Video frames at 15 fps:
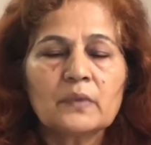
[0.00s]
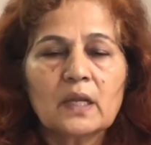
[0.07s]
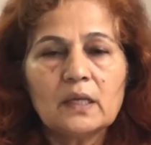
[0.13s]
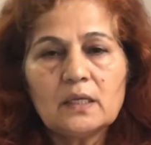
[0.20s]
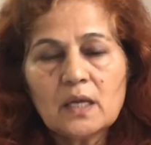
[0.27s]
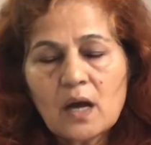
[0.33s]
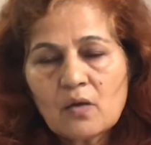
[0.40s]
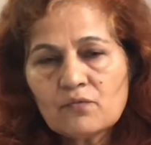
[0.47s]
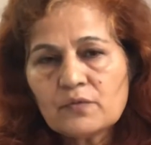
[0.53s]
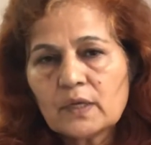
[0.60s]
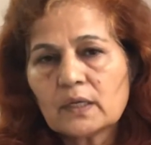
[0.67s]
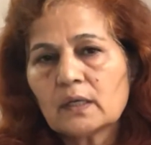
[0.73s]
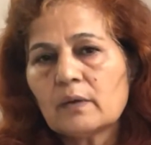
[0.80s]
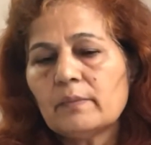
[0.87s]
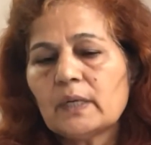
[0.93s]
Now we
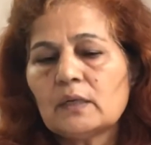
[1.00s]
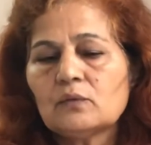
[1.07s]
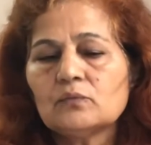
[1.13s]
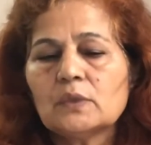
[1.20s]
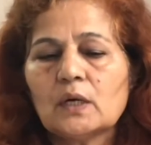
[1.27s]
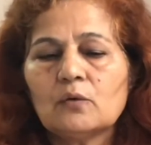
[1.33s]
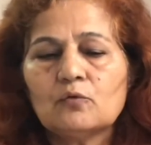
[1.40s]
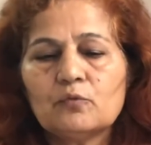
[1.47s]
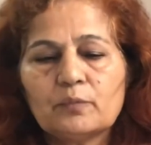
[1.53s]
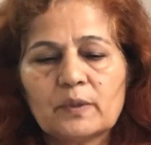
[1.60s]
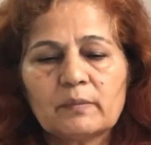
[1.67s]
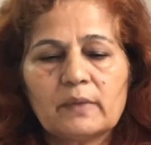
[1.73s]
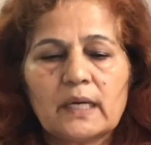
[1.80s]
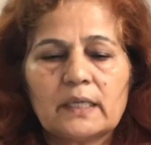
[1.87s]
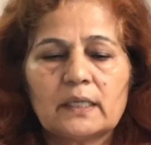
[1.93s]
are coming to the open
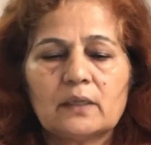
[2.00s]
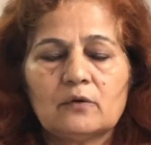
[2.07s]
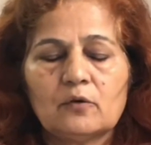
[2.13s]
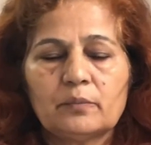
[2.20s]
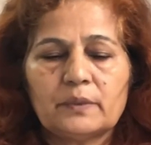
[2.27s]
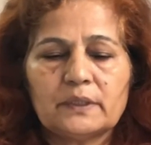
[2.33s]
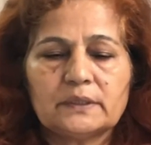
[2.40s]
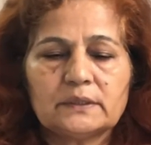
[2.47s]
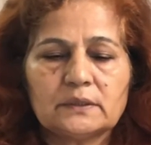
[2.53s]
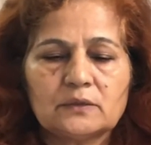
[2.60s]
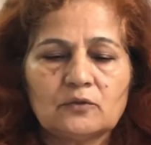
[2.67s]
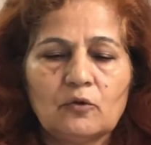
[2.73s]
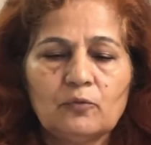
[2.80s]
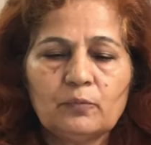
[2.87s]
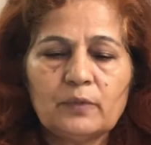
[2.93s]
market operations.
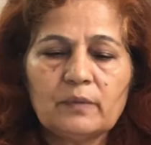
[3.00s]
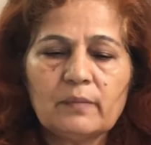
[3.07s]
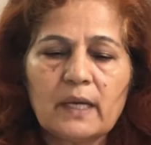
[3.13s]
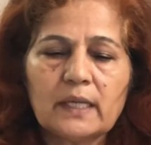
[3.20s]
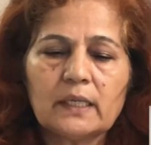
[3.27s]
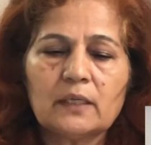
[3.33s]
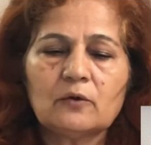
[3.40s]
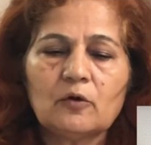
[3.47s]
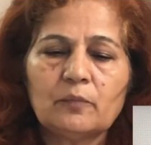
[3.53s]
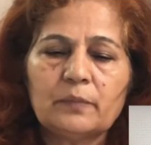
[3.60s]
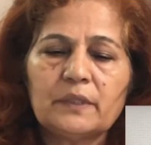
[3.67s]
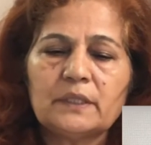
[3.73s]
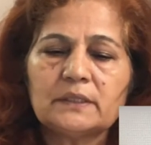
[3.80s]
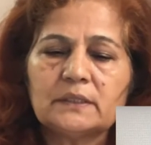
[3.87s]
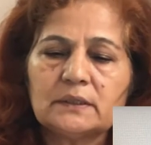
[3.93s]
Open market
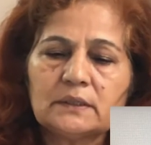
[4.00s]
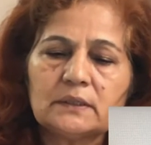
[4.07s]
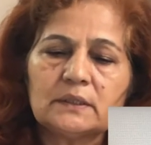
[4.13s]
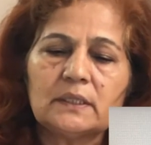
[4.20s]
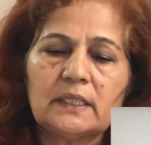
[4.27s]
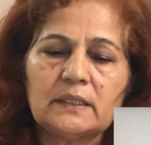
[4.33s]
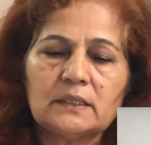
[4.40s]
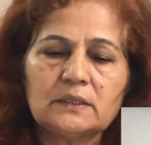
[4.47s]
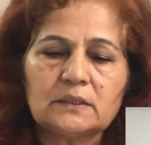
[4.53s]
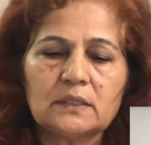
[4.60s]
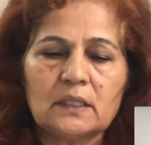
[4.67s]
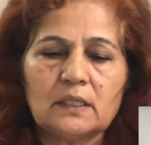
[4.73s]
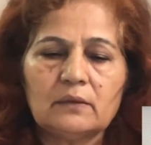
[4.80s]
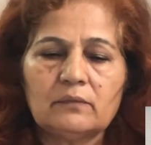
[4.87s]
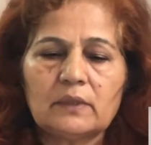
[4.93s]
operations, that is
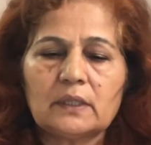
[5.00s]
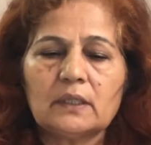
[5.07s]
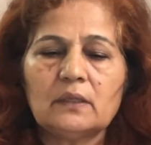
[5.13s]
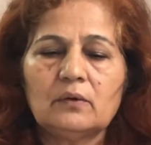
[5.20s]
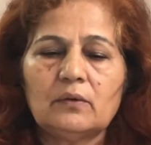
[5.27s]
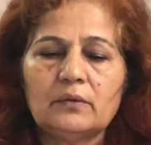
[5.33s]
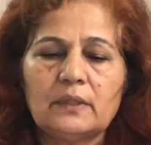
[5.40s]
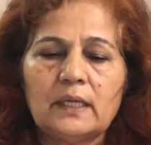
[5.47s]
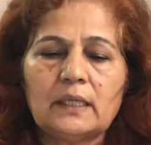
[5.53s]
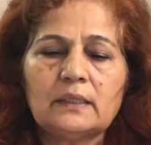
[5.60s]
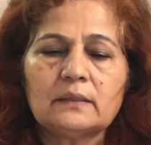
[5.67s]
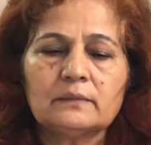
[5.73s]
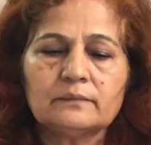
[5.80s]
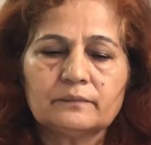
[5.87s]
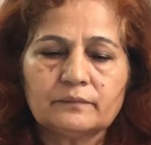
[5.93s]
working on that.
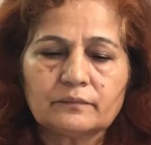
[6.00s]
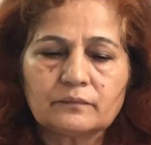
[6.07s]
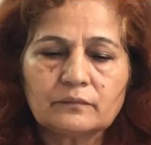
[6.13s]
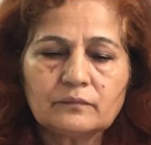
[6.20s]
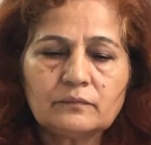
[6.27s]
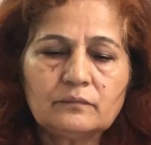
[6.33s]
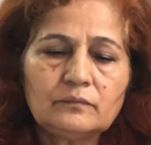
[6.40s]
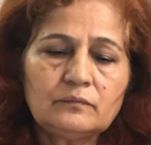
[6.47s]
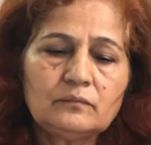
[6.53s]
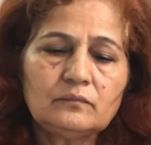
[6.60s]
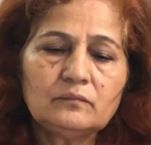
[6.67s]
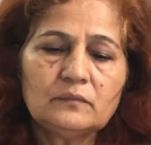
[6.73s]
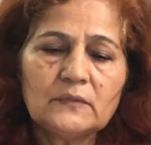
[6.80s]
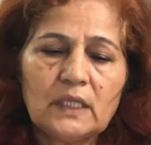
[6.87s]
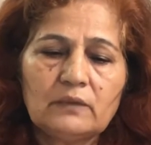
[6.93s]

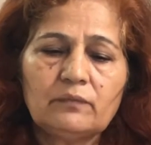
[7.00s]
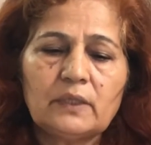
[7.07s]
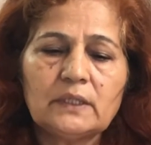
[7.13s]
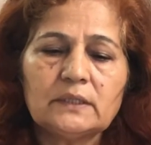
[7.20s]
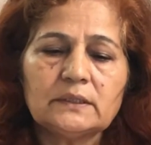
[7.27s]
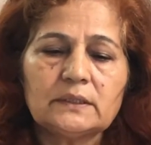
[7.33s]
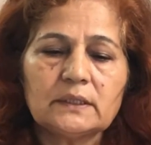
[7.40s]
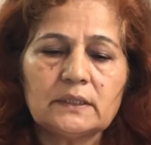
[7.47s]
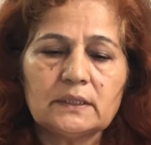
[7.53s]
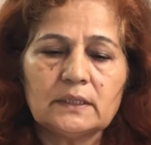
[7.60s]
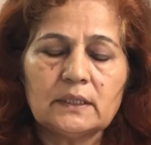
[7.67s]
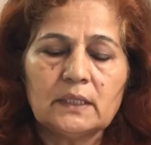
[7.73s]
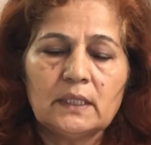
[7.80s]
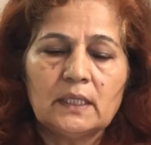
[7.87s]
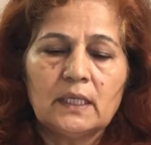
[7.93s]
One is a
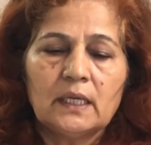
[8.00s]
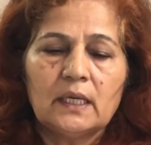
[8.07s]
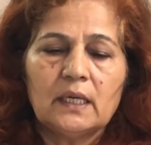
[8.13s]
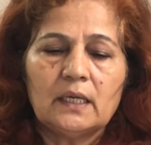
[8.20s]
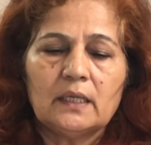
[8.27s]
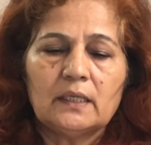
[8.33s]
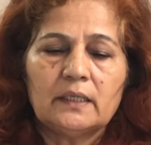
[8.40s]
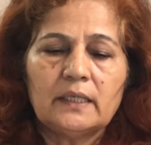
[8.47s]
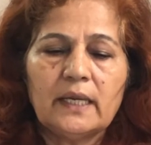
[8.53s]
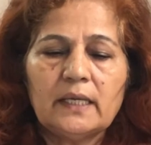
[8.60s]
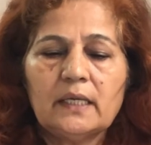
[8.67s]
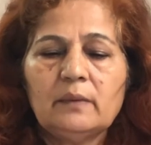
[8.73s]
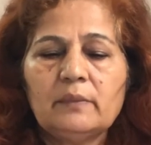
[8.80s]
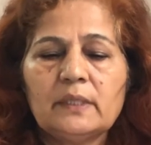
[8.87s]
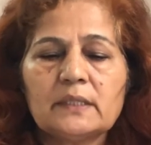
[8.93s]

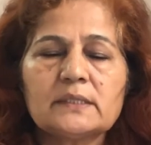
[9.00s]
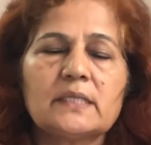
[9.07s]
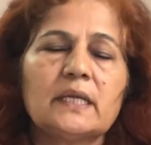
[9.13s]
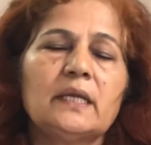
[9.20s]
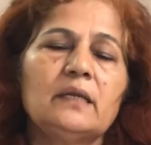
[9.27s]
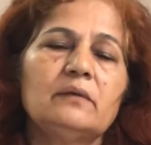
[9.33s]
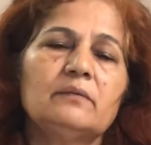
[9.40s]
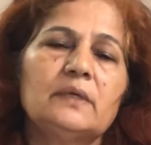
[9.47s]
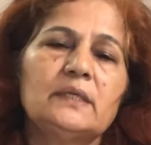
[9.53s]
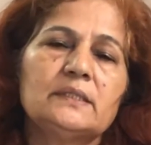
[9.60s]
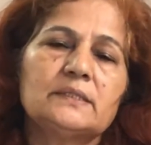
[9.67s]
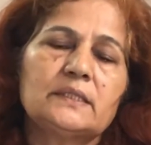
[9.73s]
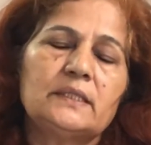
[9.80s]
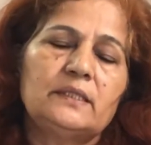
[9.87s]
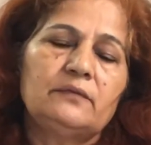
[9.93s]
dynamic, second one
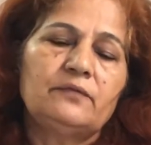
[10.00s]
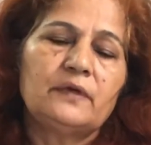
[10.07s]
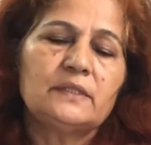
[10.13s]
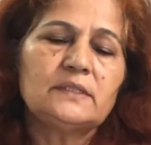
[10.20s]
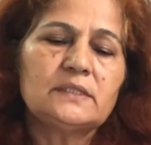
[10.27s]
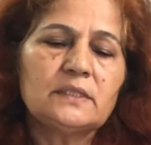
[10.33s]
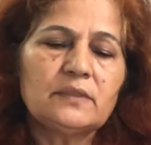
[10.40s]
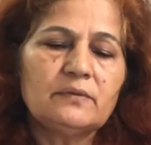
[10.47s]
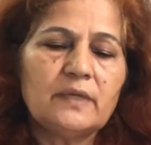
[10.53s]
is a defensive.